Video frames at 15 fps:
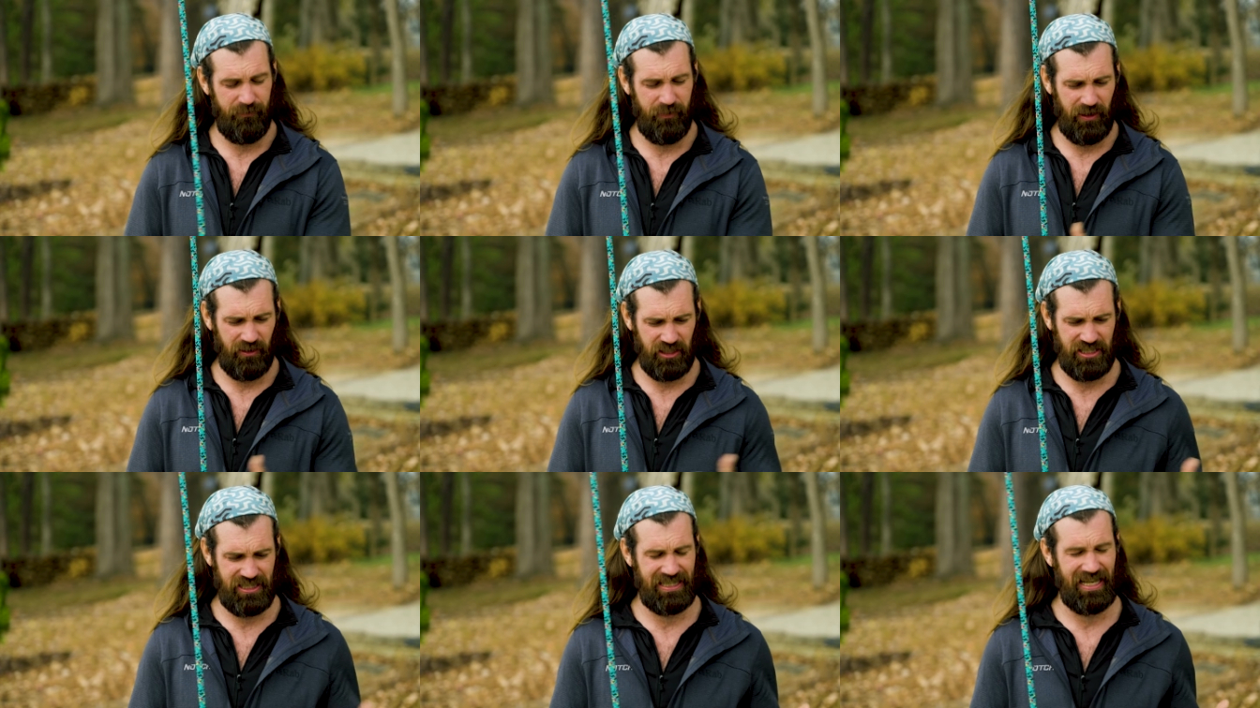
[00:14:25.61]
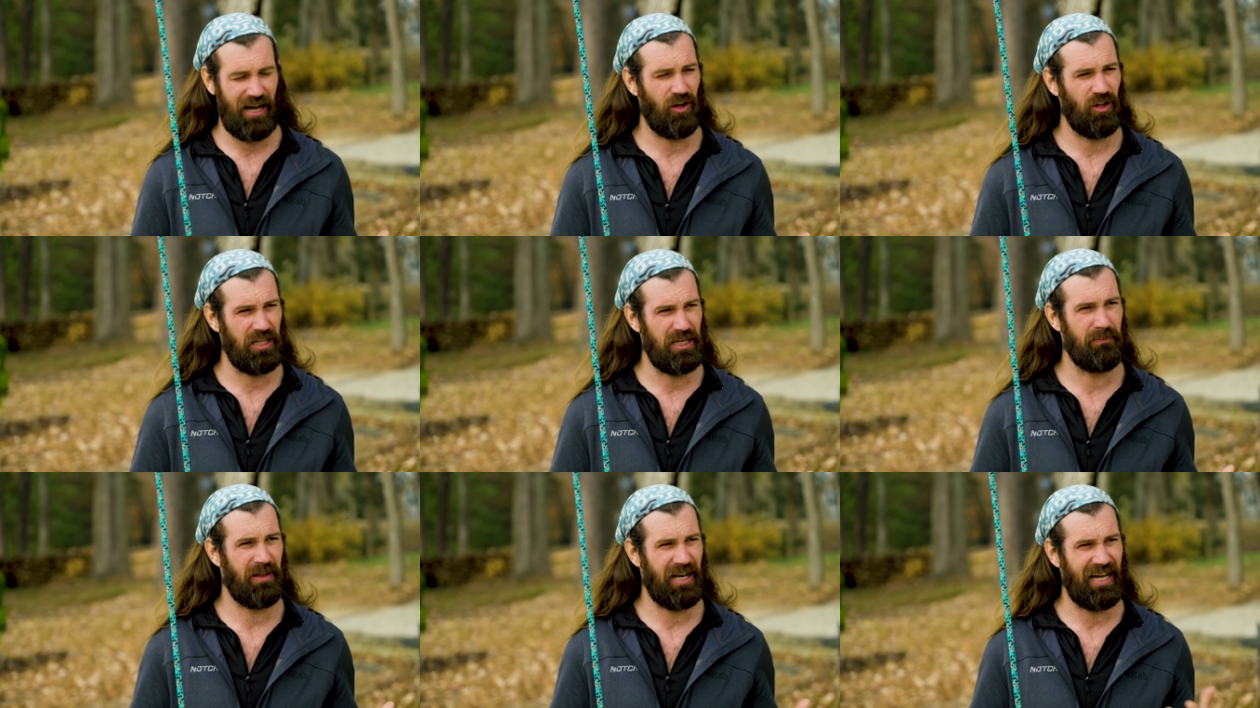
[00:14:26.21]
fairly stout
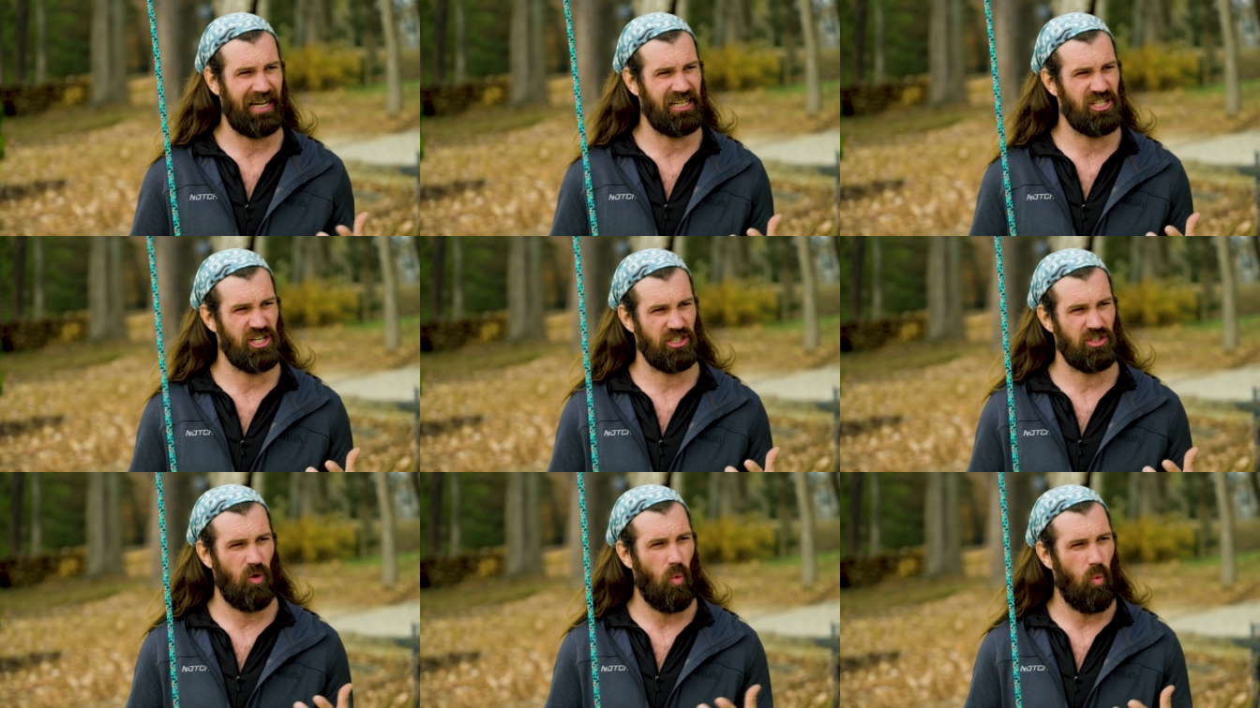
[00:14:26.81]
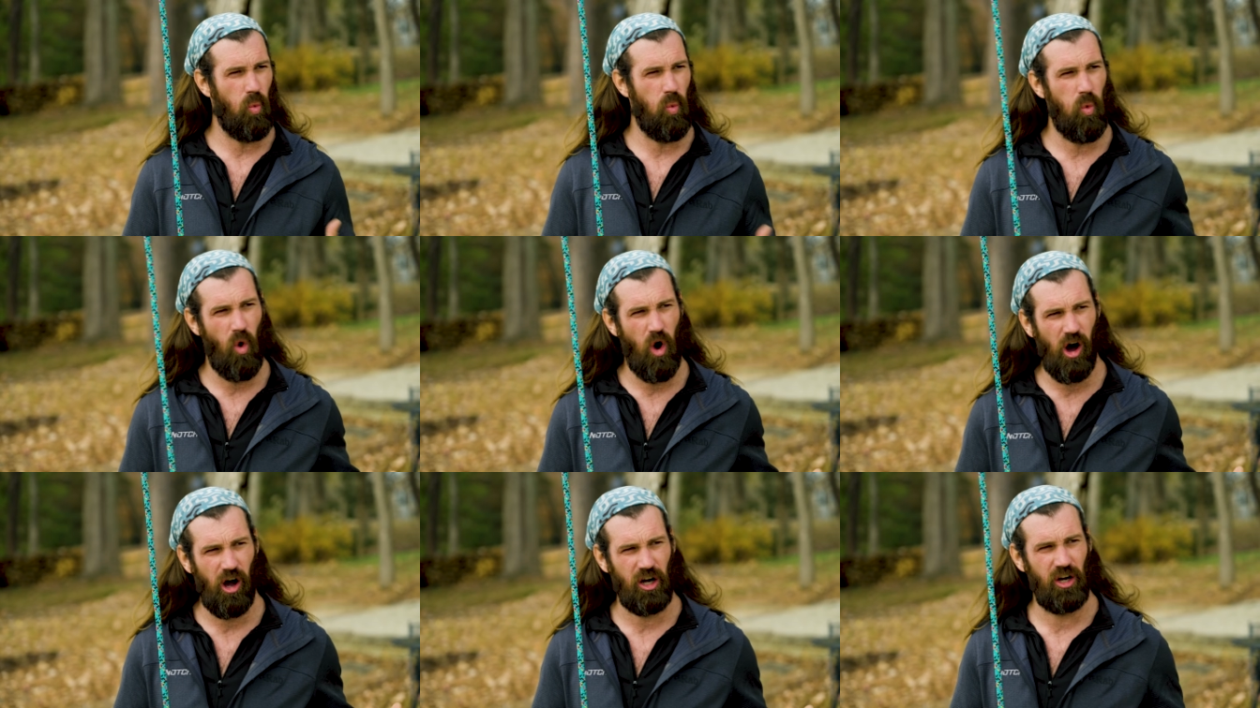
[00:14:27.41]
limb that I can just
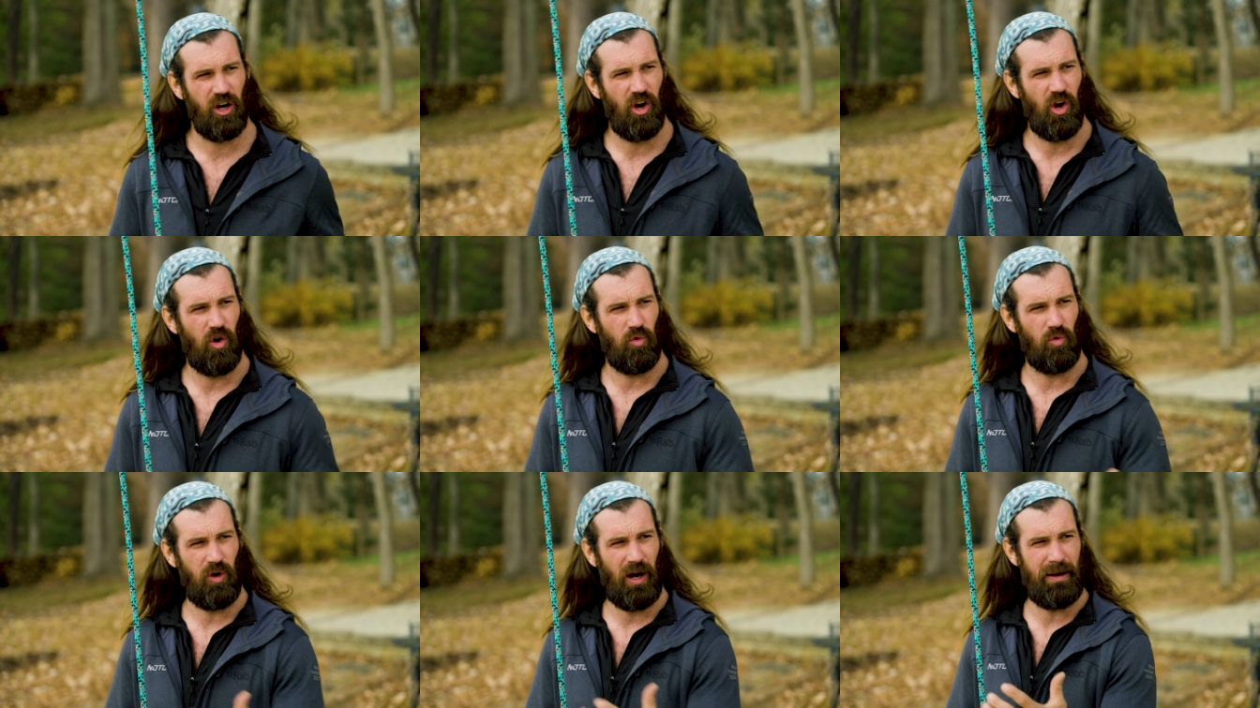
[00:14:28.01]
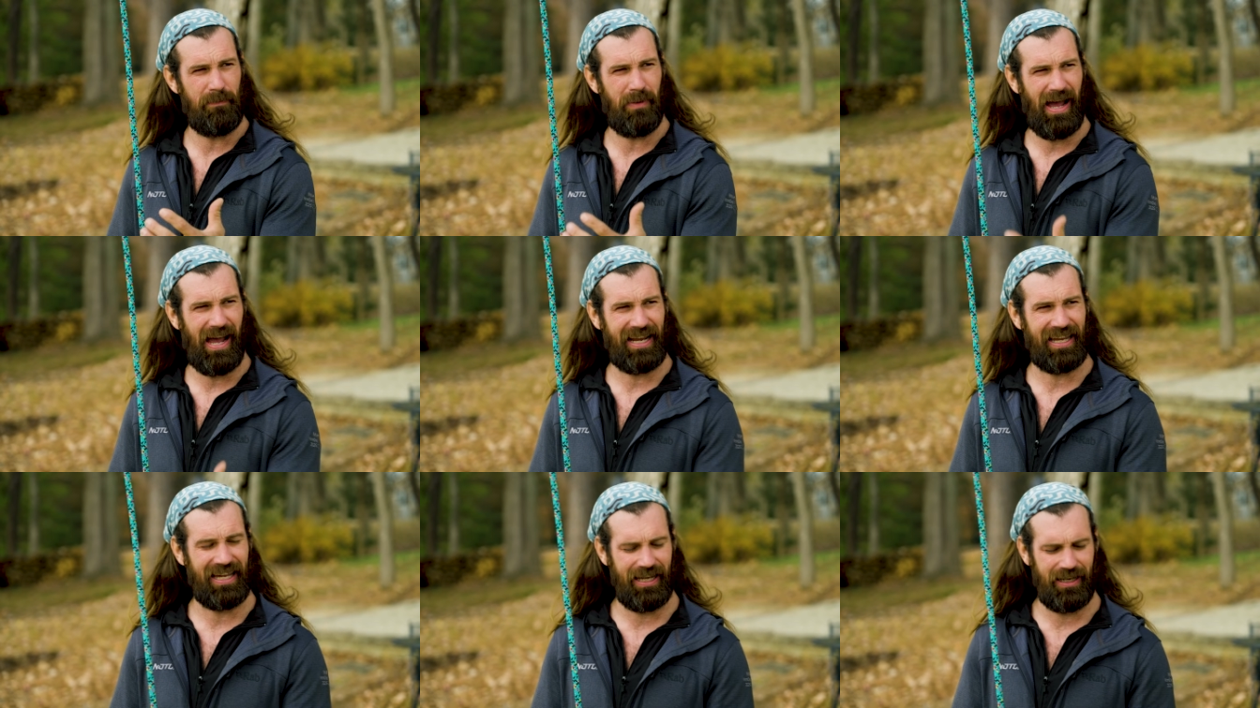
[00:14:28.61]
walk right
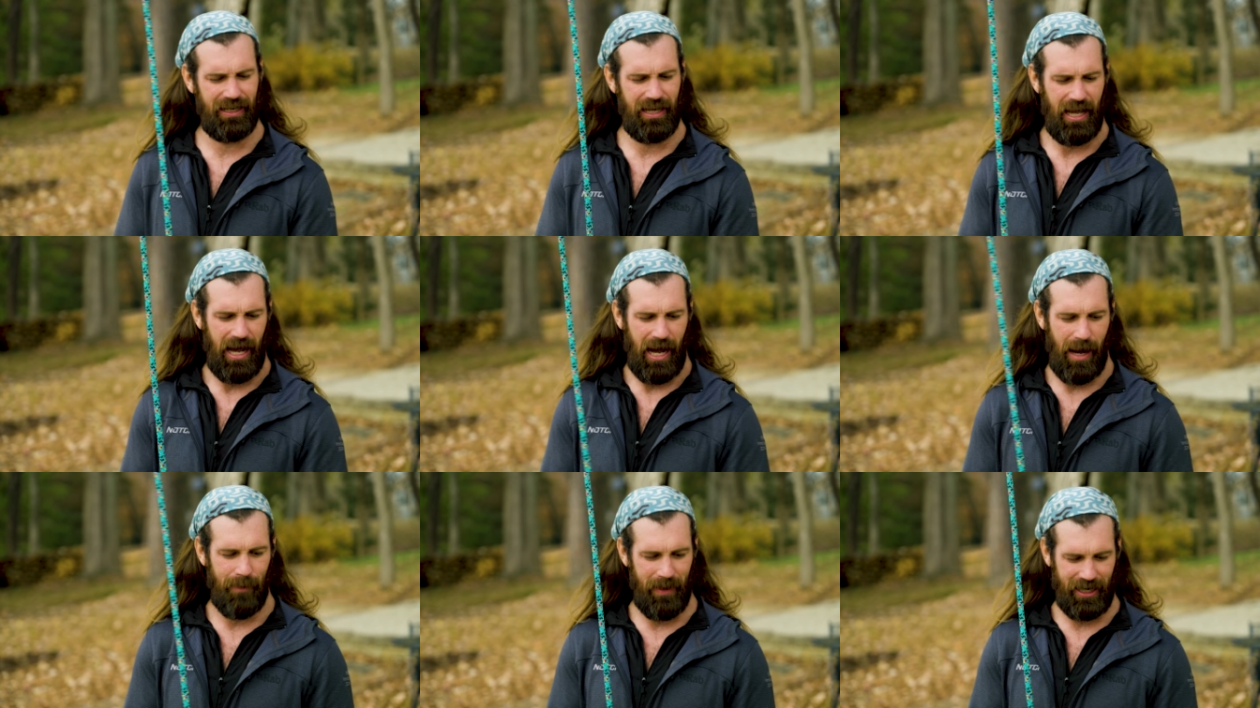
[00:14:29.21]
back in, I'm